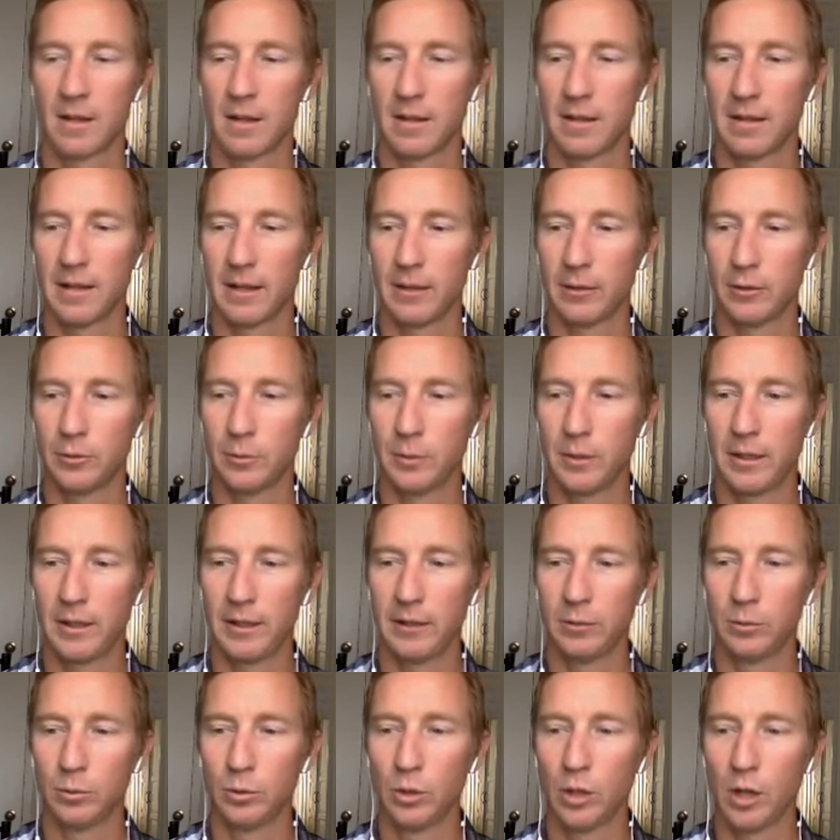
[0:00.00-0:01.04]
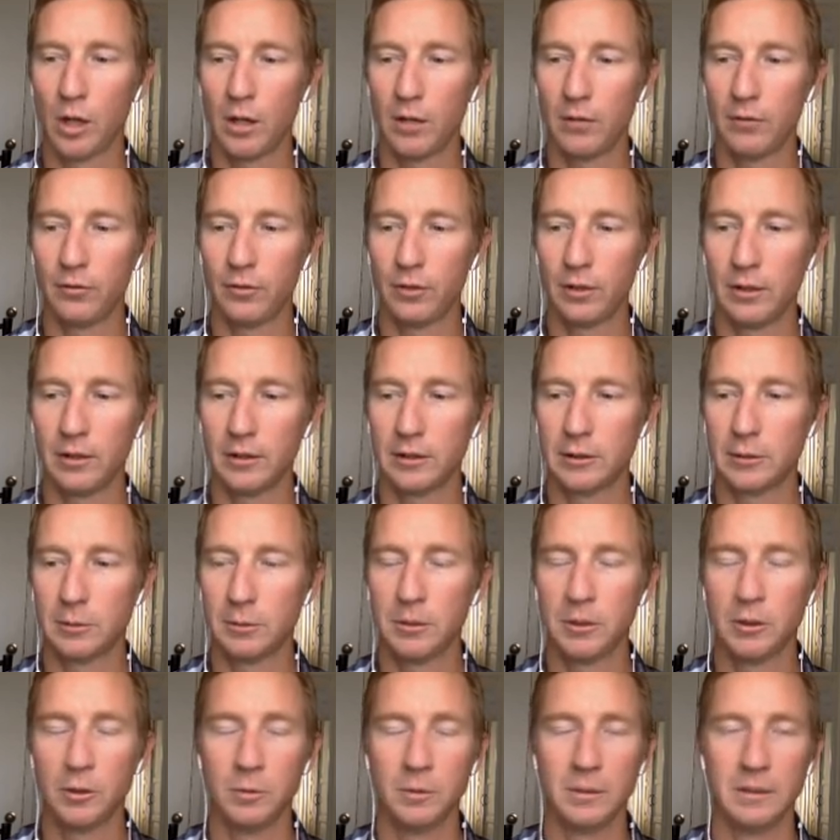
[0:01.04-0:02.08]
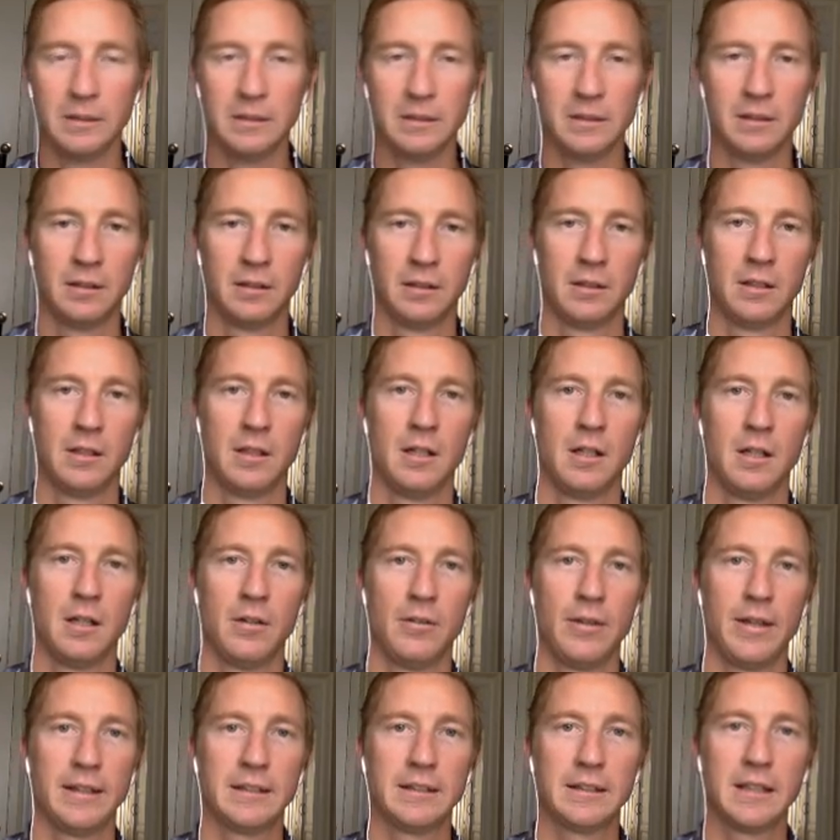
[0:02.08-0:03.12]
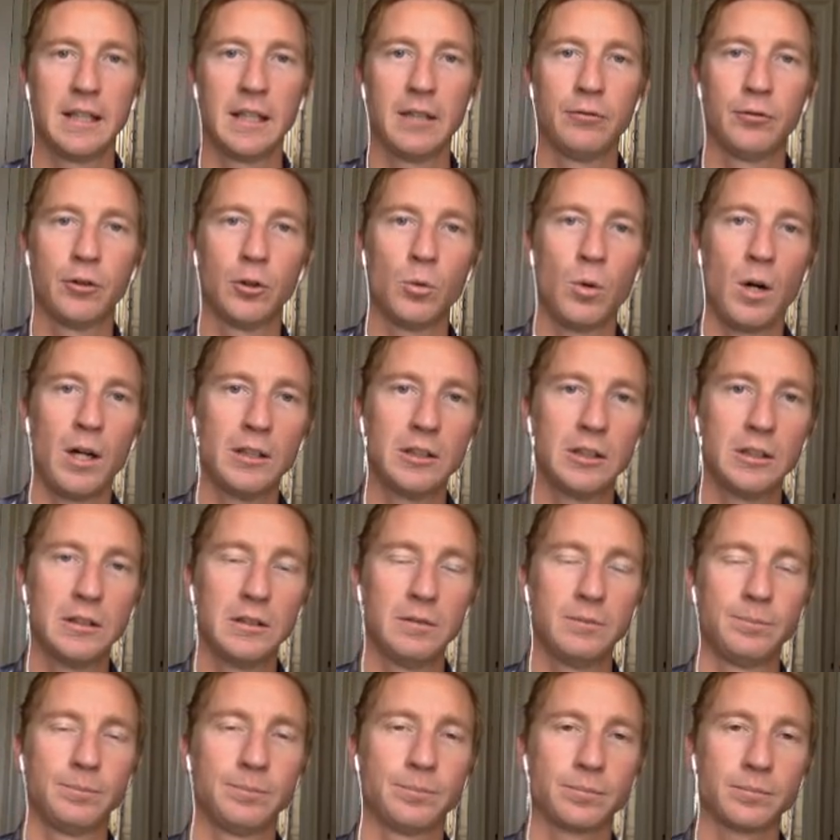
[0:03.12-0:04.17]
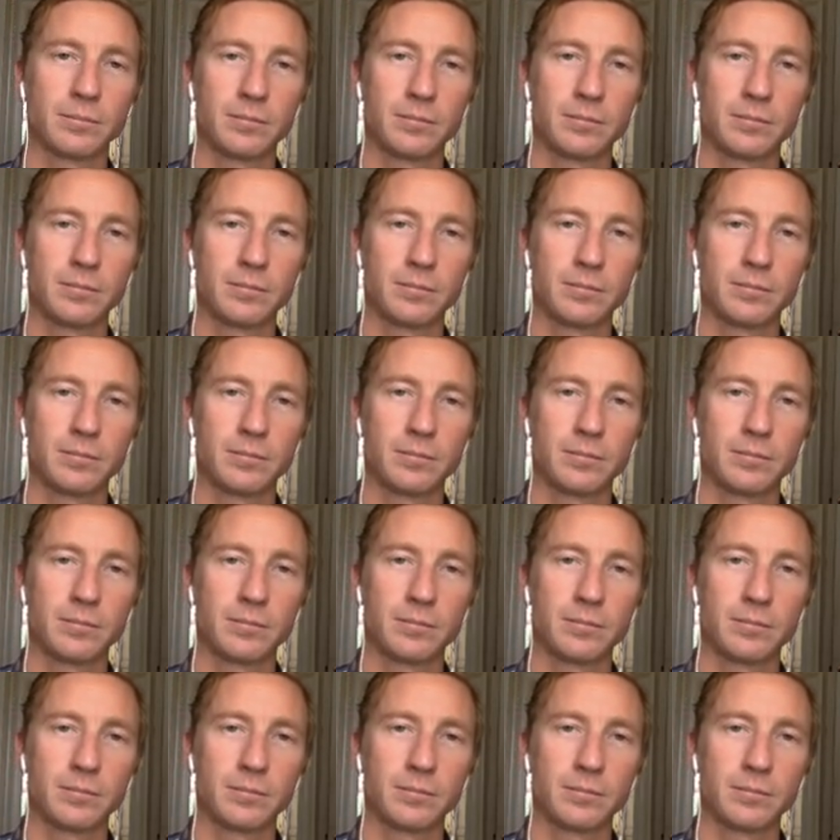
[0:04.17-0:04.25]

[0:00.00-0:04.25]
That was by Rudolf Spielmann. Thanks again for watching.